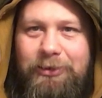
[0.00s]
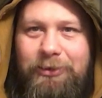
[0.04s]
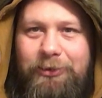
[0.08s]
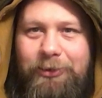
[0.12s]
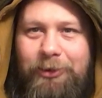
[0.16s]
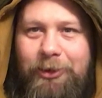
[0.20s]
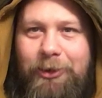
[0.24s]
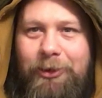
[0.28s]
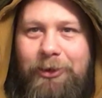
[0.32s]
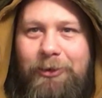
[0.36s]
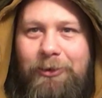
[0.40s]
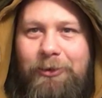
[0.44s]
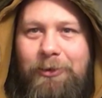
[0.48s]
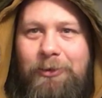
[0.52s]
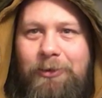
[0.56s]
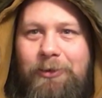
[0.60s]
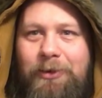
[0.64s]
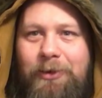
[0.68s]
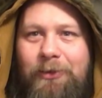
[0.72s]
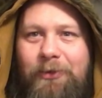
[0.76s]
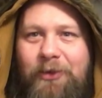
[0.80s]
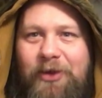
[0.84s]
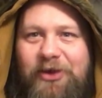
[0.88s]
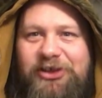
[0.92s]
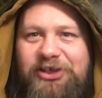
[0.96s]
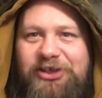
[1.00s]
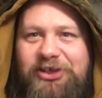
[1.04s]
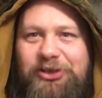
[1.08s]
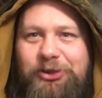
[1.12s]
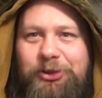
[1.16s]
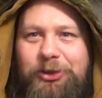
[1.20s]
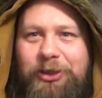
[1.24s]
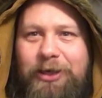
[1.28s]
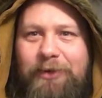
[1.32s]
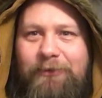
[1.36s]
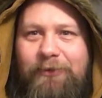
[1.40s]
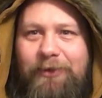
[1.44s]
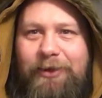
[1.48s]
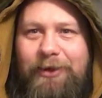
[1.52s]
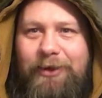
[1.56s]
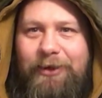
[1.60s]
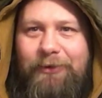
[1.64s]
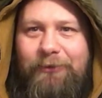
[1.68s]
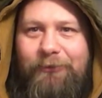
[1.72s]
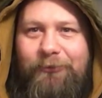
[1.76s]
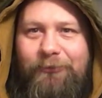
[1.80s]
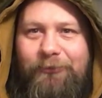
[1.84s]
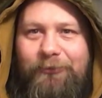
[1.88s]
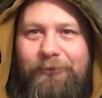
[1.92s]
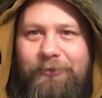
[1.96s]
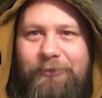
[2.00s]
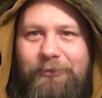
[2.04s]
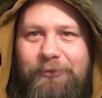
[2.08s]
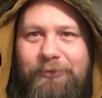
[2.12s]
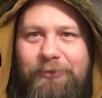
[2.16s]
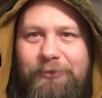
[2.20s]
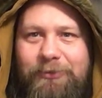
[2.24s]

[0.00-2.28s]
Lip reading: No, this is the Tree of Life.